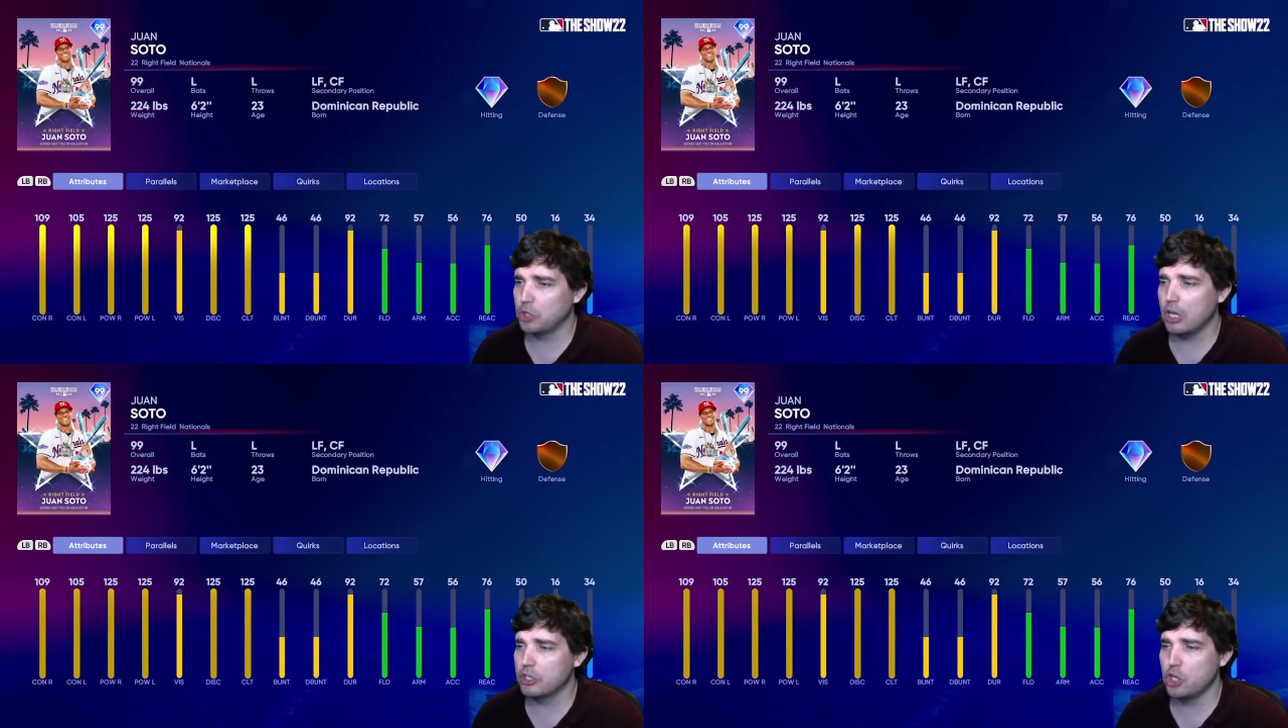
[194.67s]

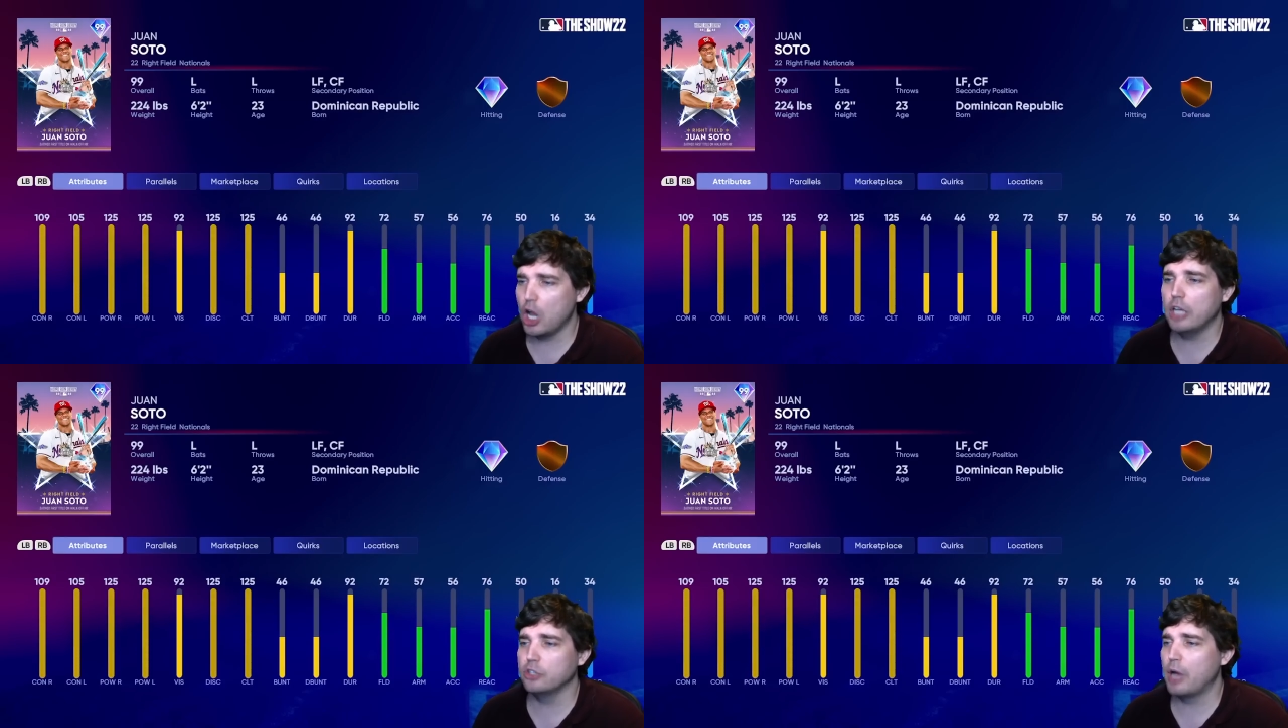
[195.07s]

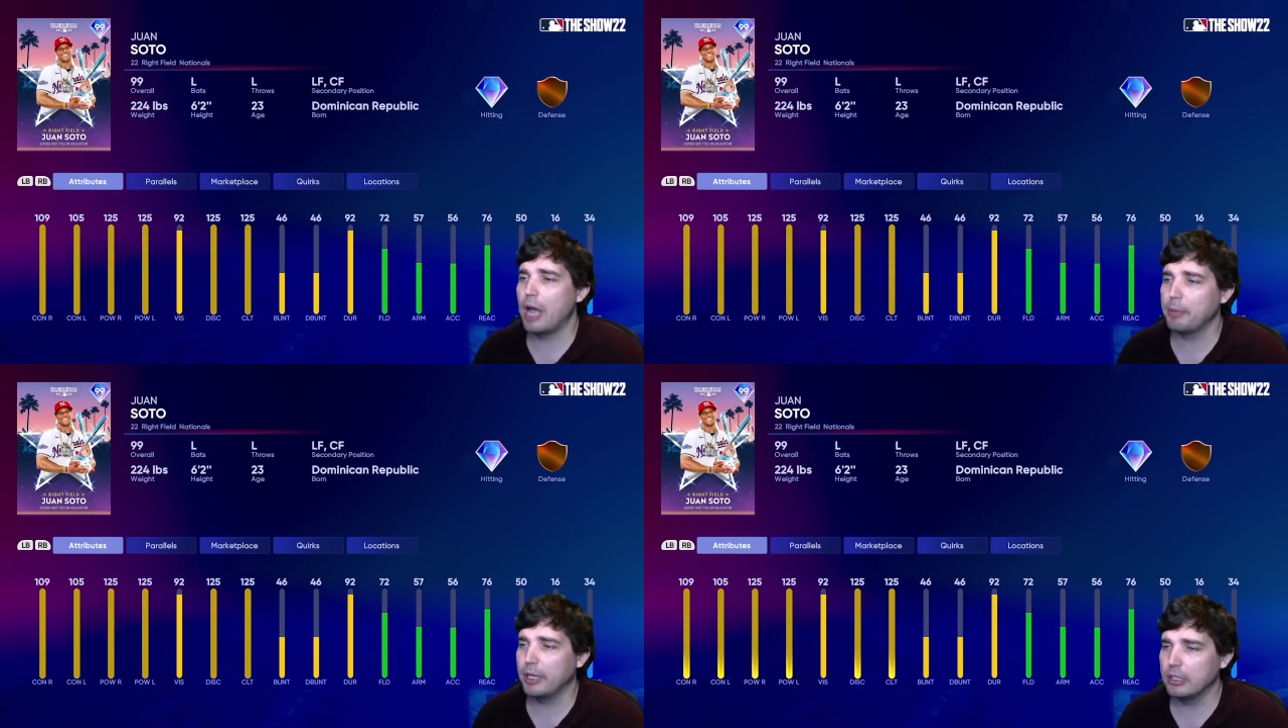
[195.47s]

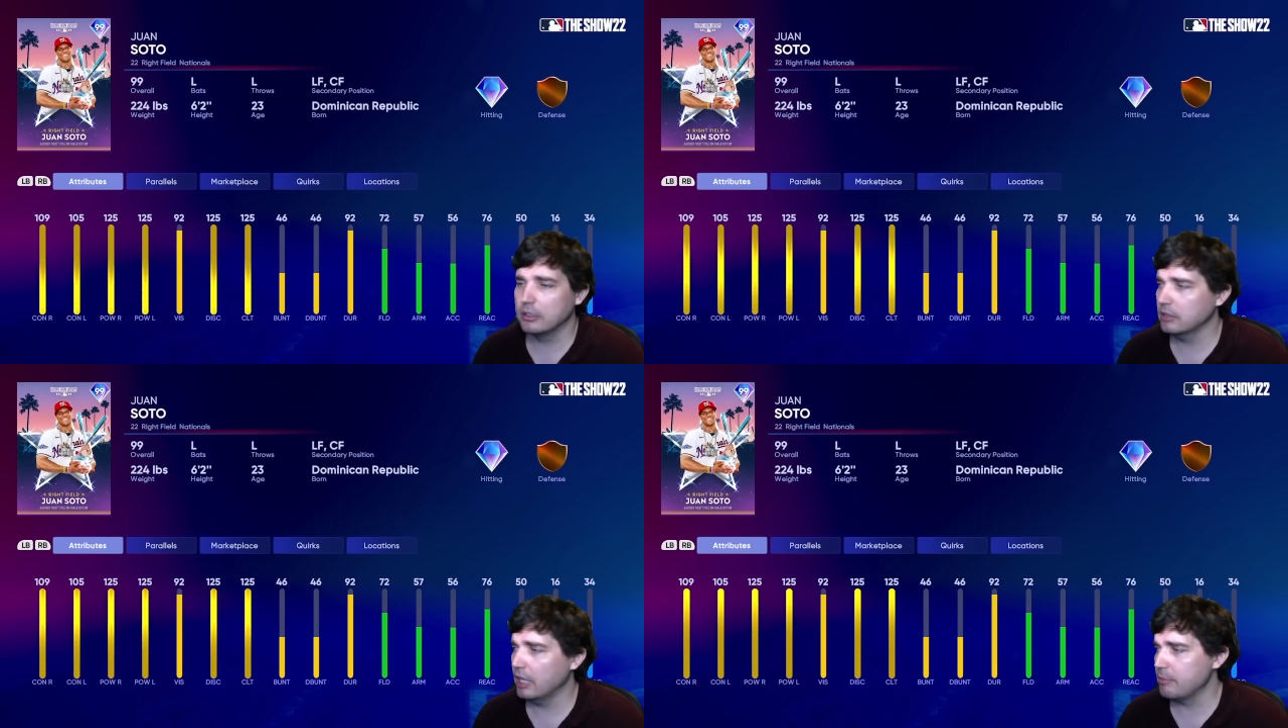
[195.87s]
jaw-dropping
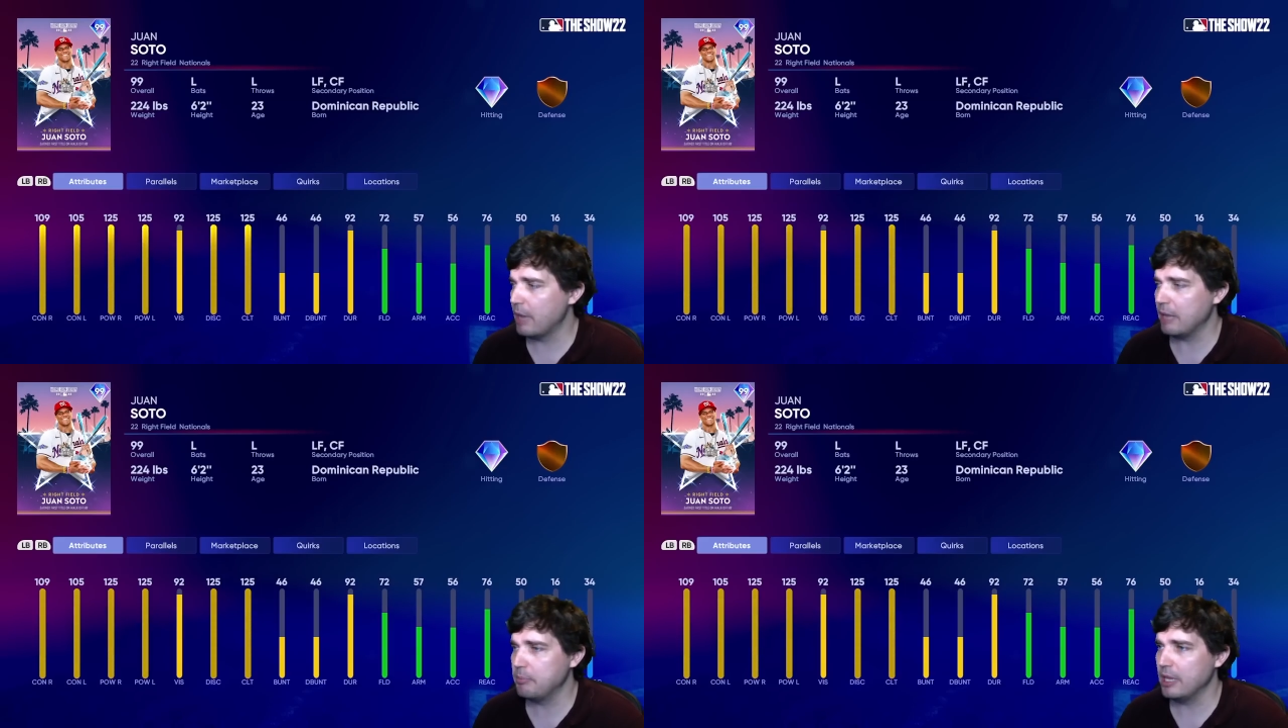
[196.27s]
in
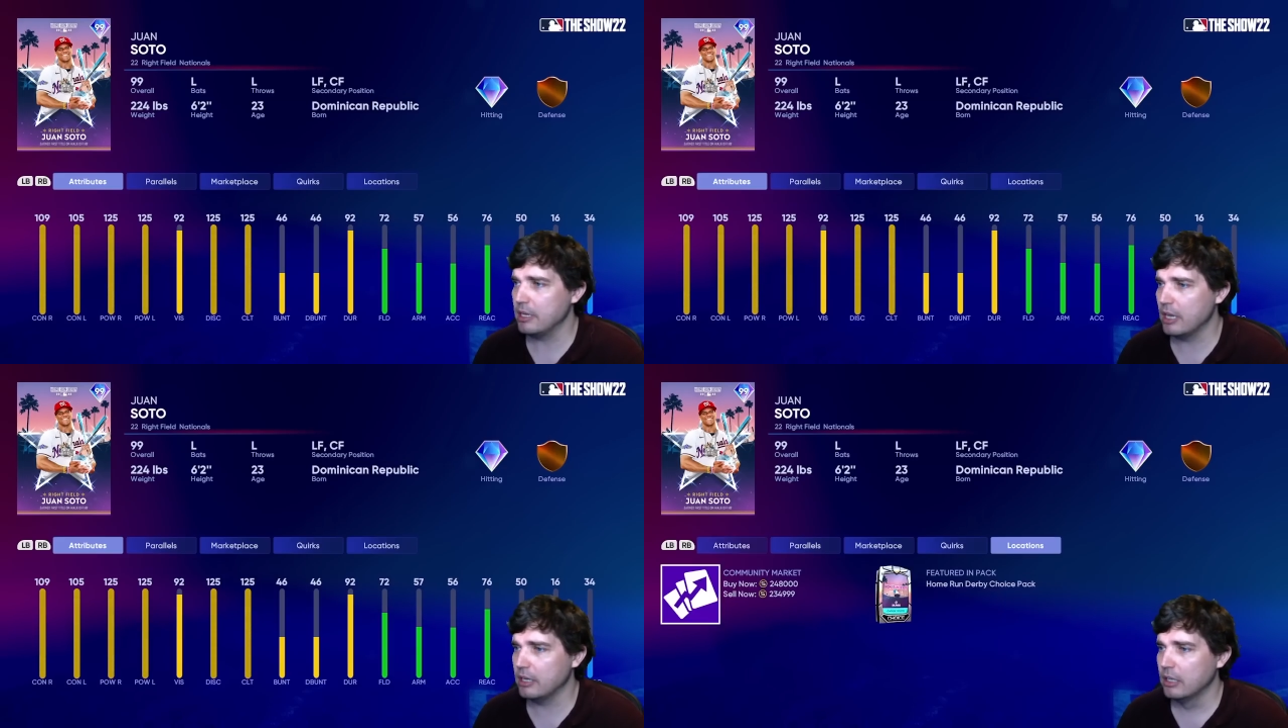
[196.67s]
my
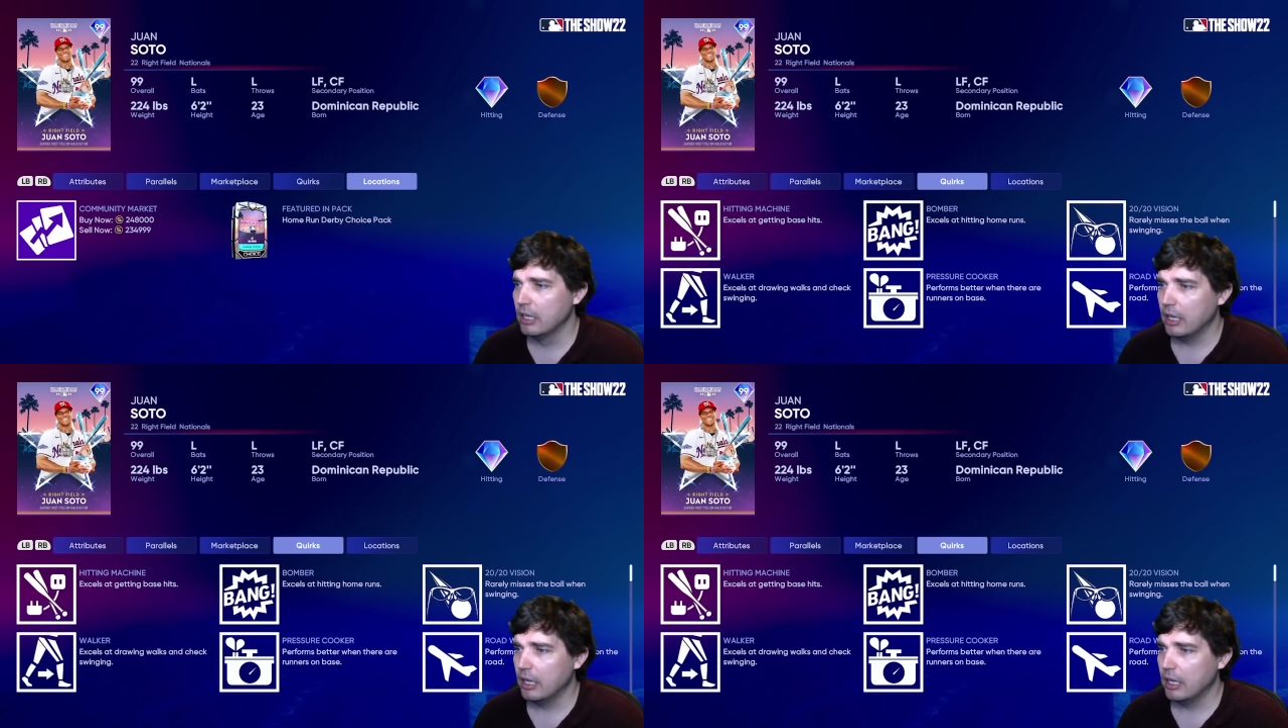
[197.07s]
opinion,